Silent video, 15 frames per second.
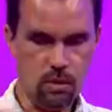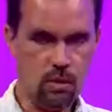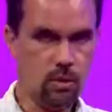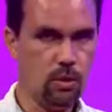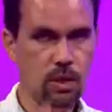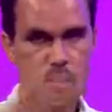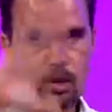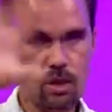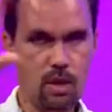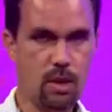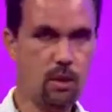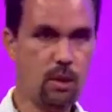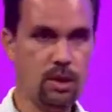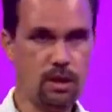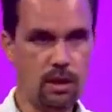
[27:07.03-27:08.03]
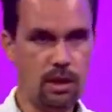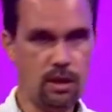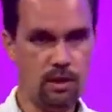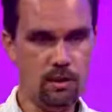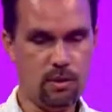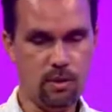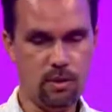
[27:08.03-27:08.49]
do these theories that
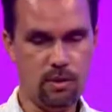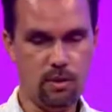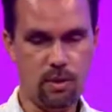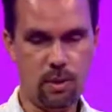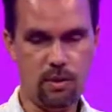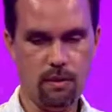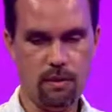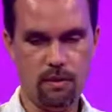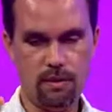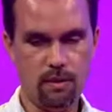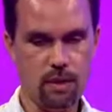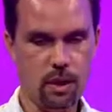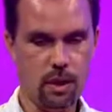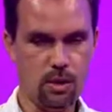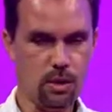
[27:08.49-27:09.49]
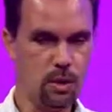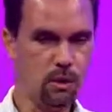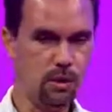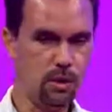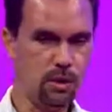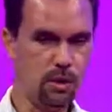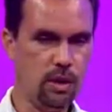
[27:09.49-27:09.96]
I just have gone
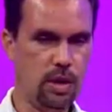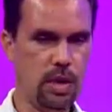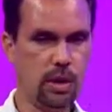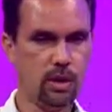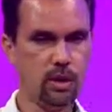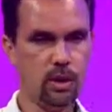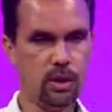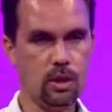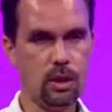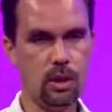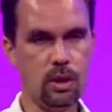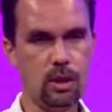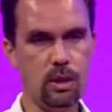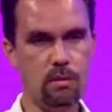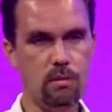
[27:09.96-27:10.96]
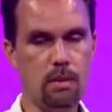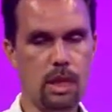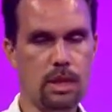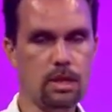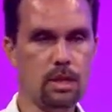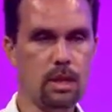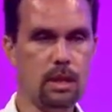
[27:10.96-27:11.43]
over, do they actually
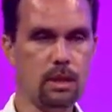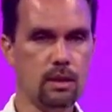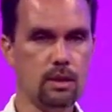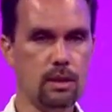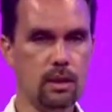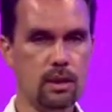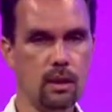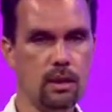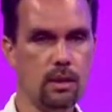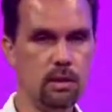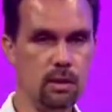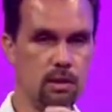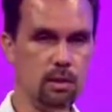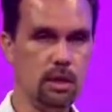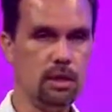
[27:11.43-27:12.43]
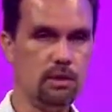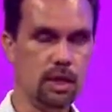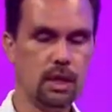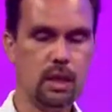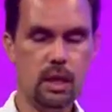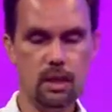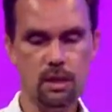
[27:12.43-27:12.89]
make sense in
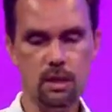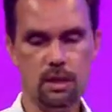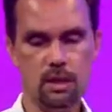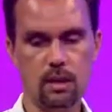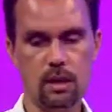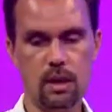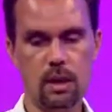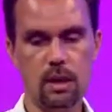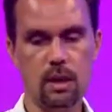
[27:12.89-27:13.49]
specific cases?